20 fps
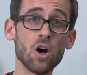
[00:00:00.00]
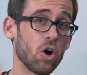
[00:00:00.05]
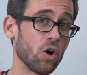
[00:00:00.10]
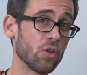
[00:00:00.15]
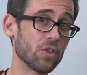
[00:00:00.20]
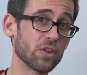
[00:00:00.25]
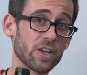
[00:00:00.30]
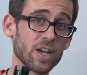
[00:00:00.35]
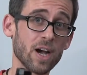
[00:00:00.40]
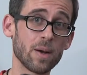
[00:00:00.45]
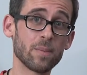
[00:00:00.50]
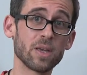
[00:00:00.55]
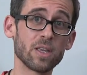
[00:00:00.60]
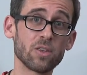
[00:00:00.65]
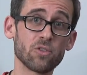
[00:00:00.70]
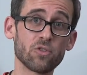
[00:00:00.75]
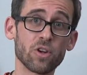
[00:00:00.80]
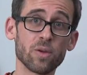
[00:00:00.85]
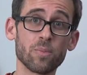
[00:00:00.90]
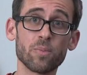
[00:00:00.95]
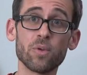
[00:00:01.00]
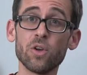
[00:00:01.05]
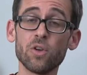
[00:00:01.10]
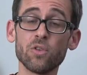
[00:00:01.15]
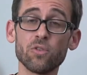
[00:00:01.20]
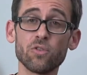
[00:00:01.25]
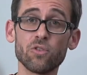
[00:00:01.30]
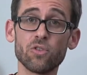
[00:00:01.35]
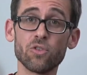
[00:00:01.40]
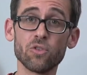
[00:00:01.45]
on the coming trip
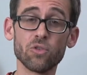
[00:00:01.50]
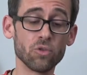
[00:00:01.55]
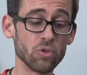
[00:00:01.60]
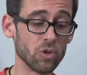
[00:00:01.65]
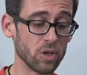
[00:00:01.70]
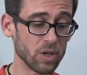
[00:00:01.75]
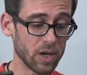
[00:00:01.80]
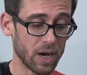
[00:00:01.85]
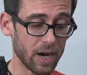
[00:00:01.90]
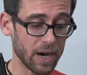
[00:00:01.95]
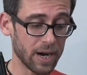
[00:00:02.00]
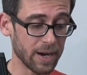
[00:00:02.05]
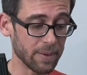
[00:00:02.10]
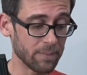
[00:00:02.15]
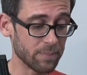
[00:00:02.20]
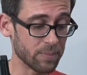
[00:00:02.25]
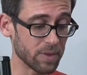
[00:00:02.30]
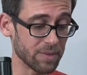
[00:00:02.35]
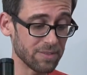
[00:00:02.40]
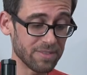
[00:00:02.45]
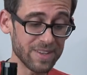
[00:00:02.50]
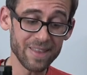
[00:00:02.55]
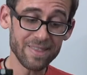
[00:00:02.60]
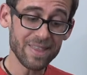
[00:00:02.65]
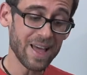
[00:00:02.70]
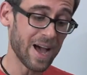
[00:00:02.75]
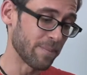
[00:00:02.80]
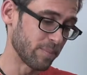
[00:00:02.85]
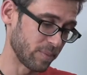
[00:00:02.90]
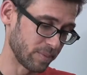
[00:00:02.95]
to um,
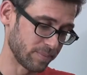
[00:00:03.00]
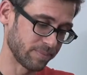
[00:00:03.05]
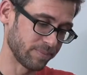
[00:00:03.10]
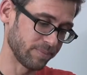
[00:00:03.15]
Vietnam.